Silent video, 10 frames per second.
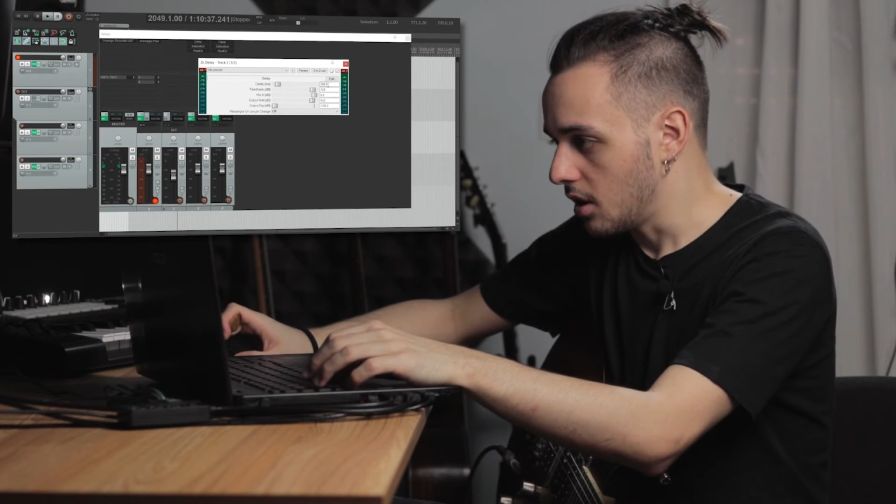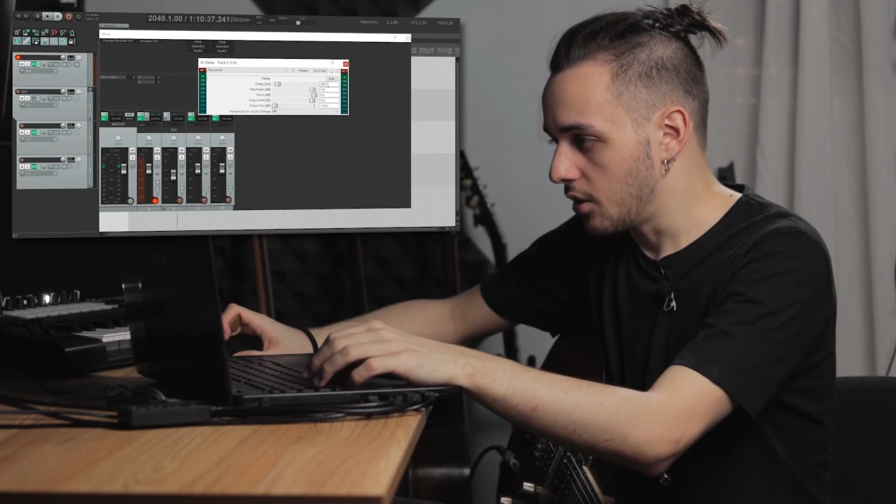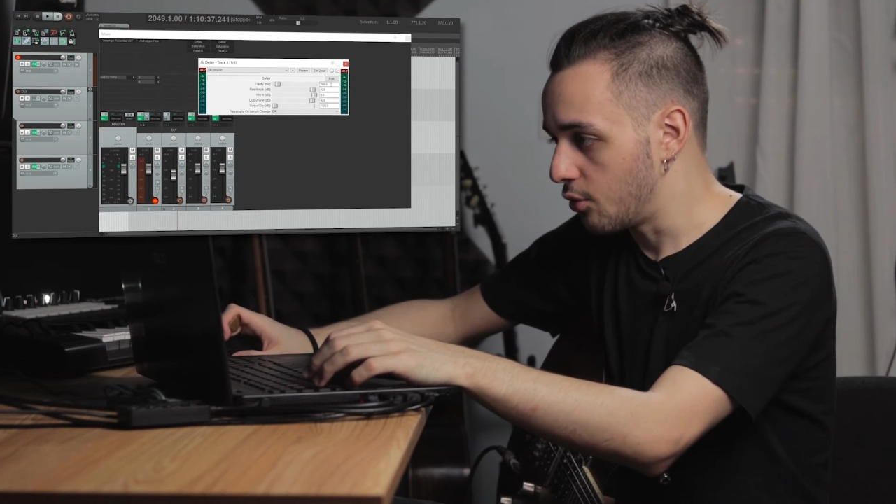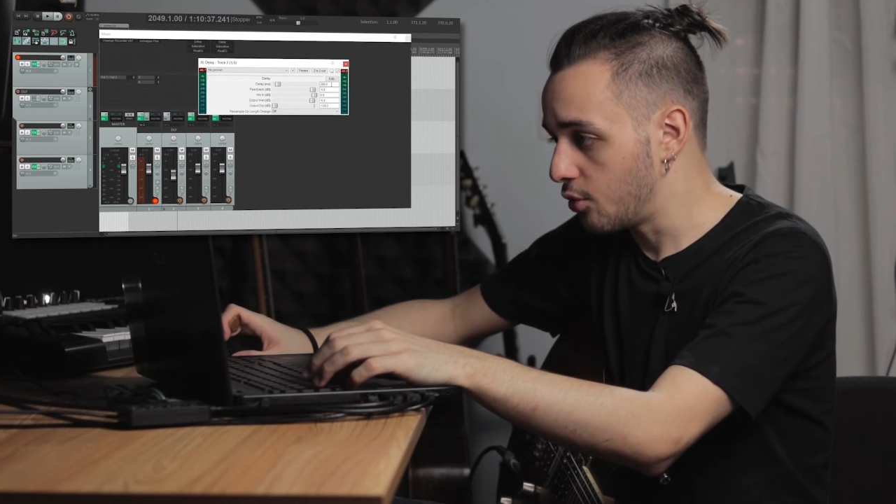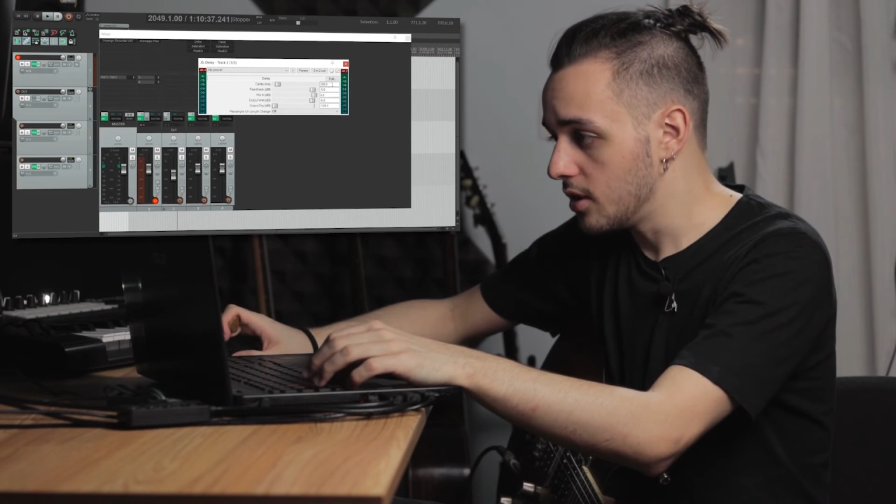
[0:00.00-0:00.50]

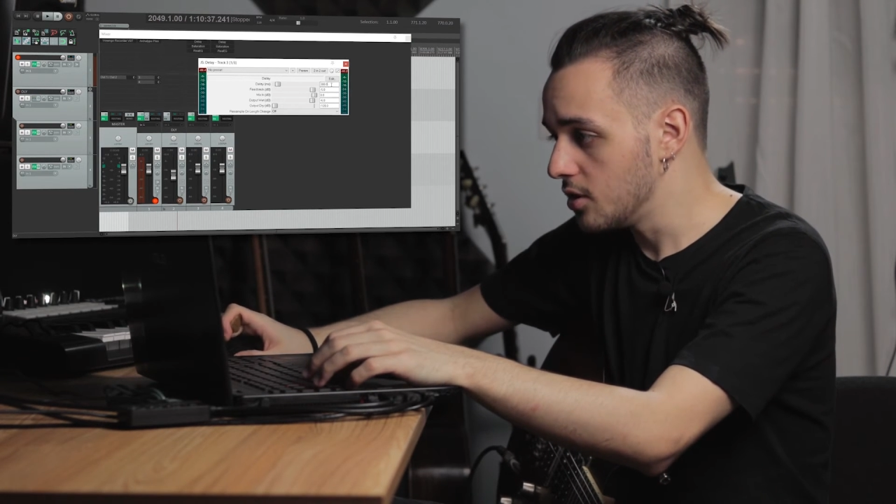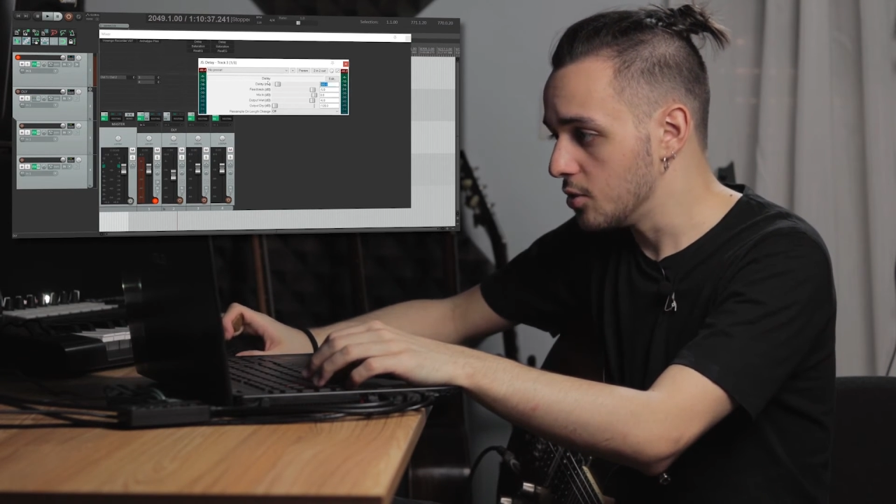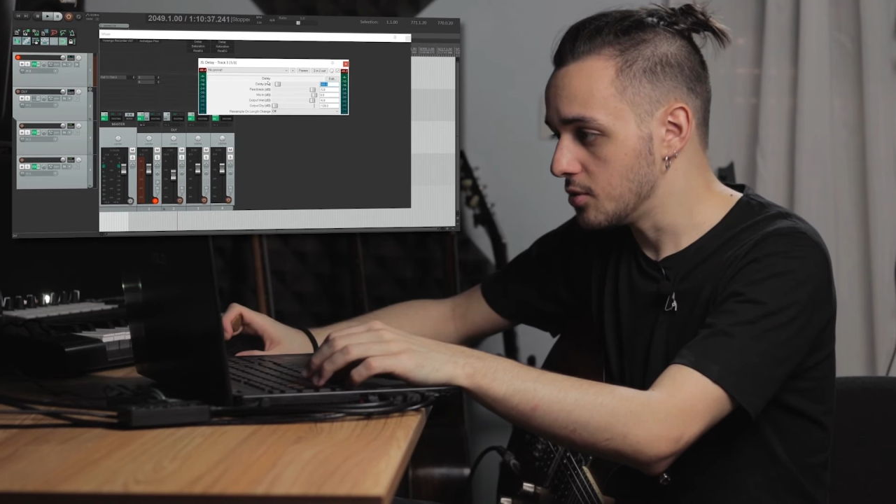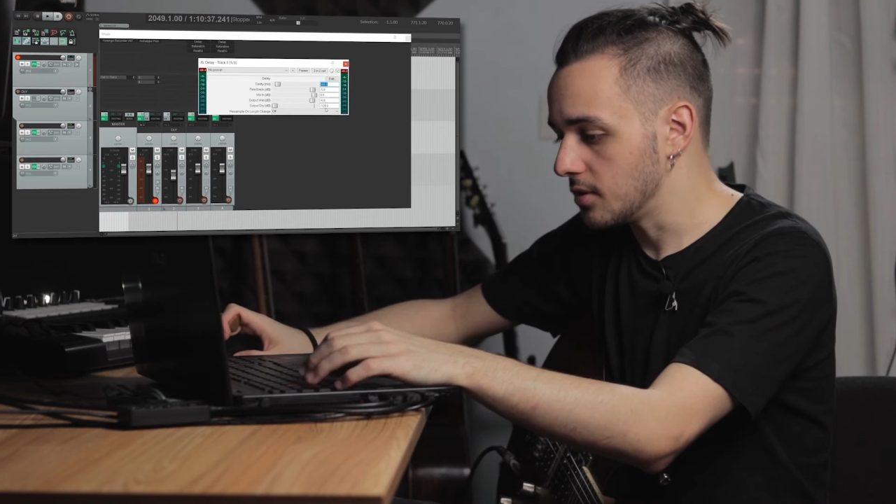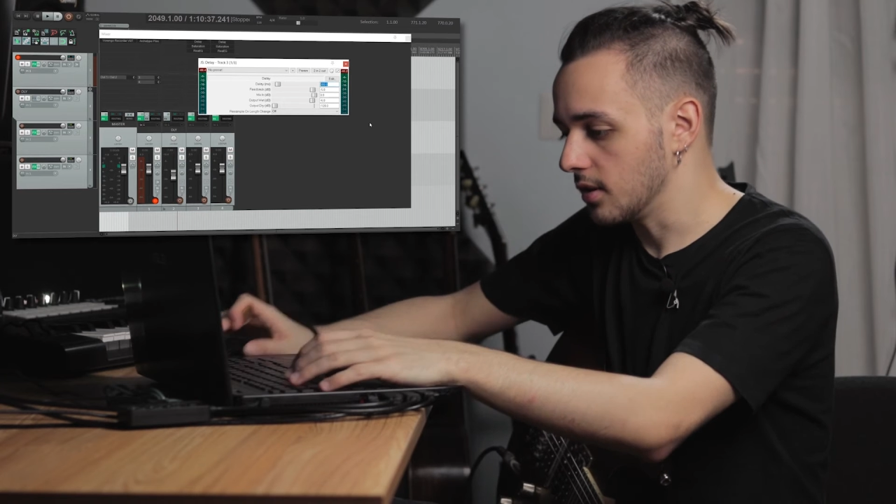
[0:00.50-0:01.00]
if we
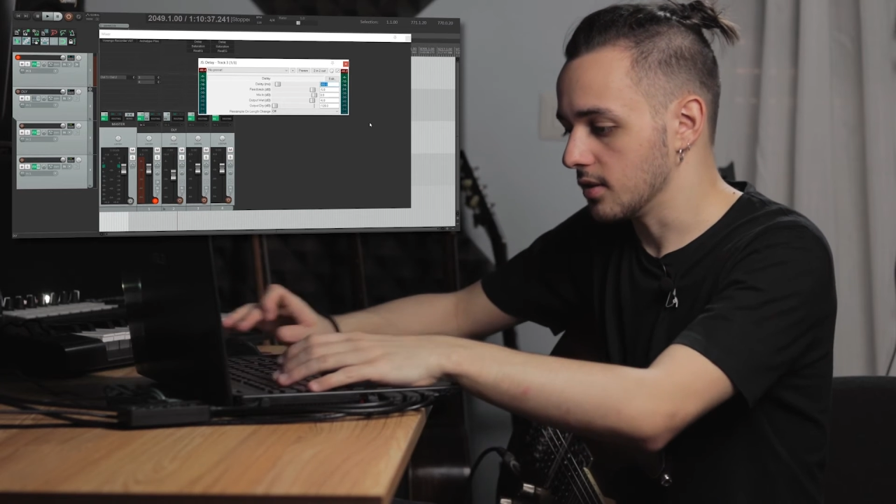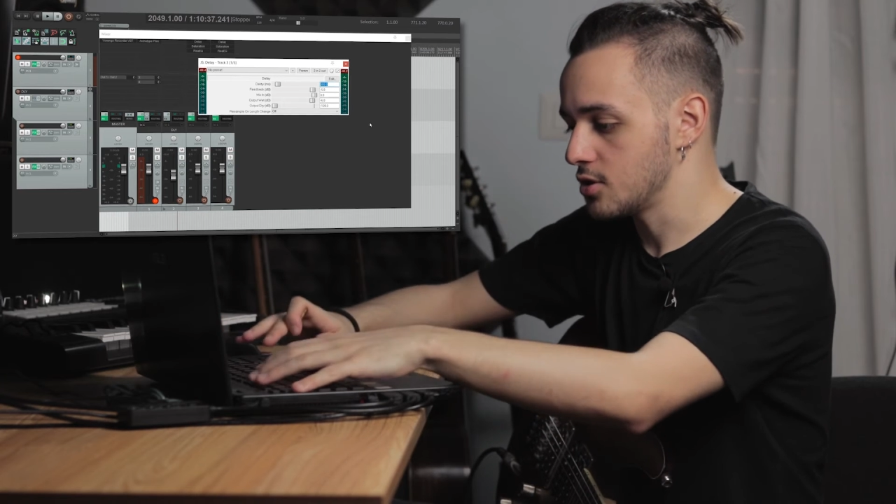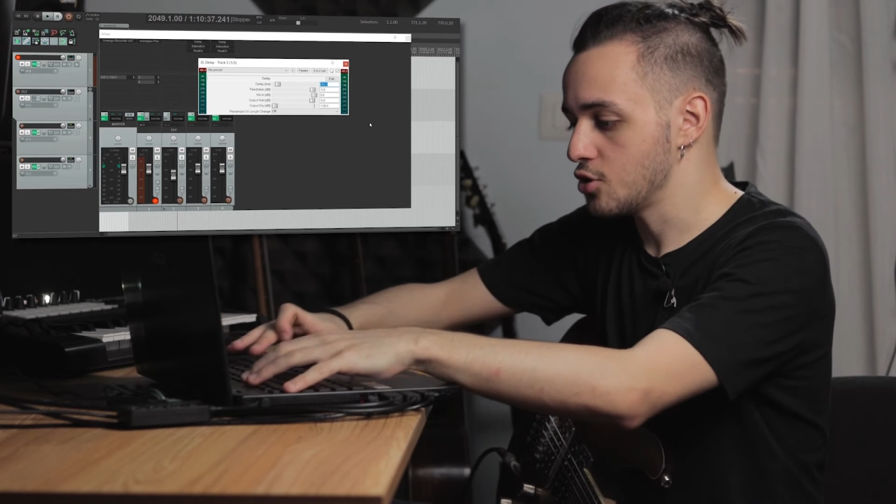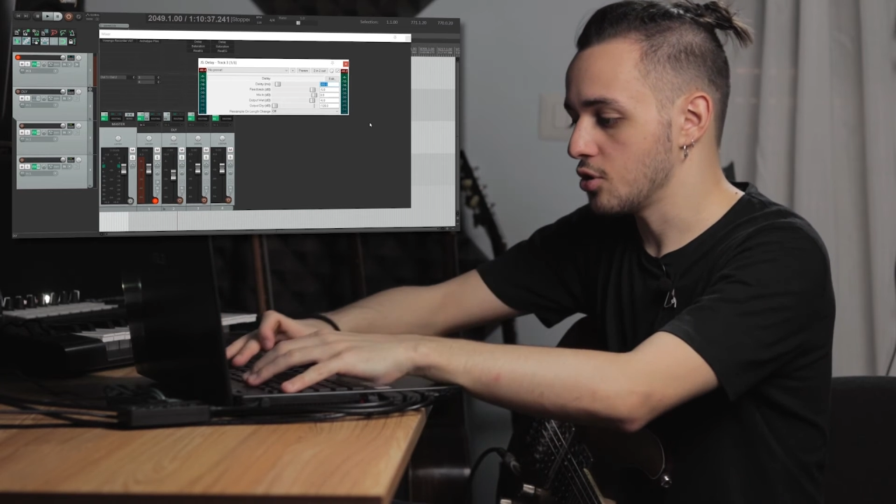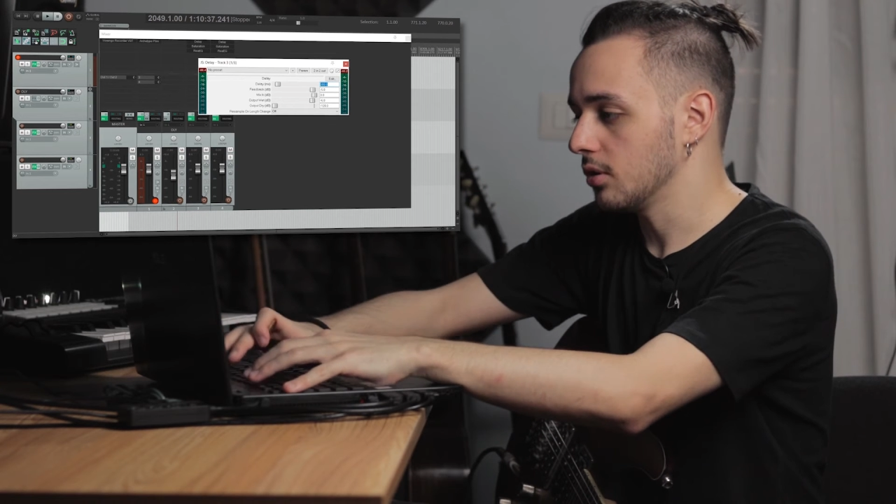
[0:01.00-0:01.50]
use a
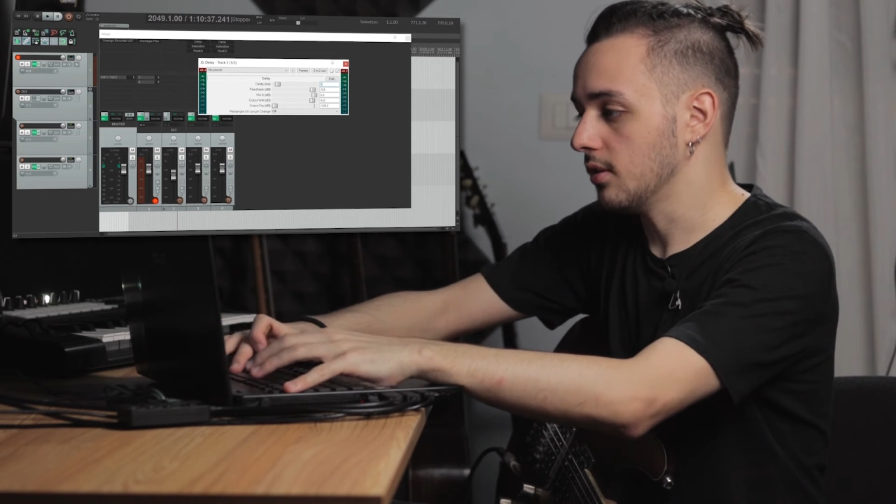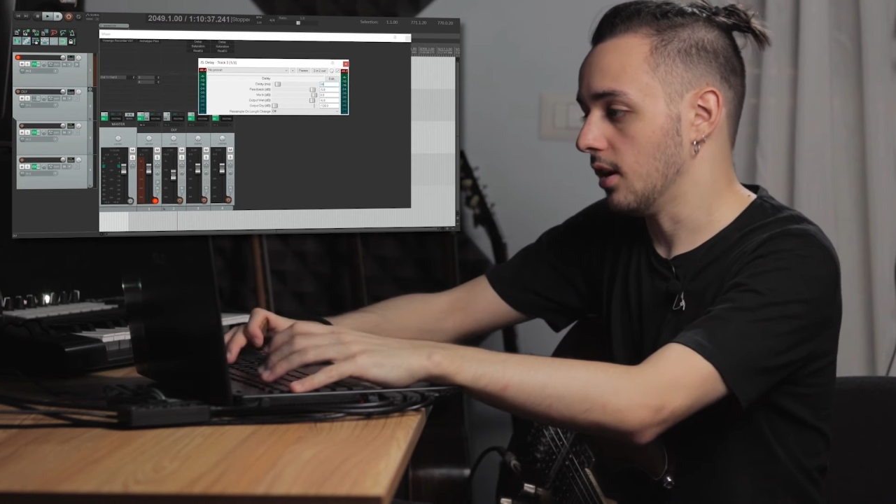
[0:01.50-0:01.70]
short